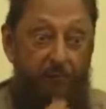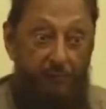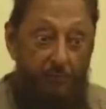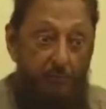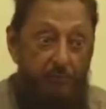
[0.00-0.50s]

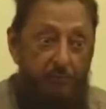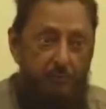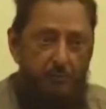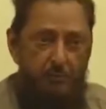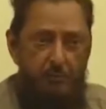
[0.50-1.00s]
It
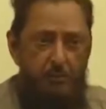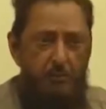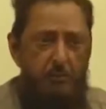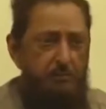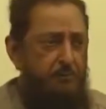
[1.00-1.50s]
looks as though
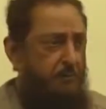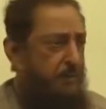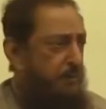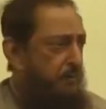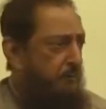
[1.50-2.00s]
the
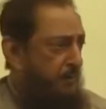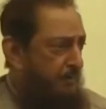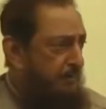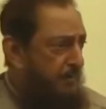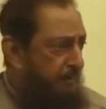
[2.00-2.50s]
US dollar
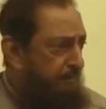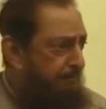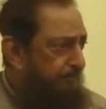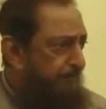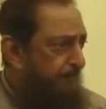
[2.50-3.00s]
is
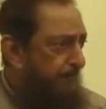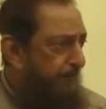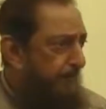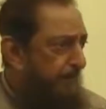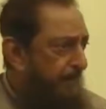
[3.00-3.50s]
crumbling.
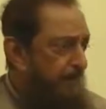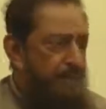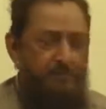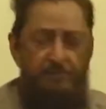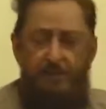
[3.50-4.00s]

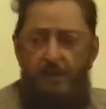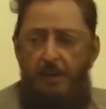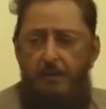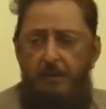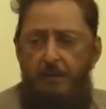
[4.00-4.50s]
Last
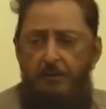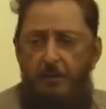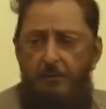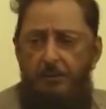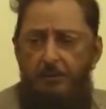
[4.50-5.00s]
thing I
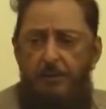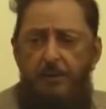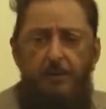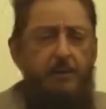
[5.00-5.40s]
heard about it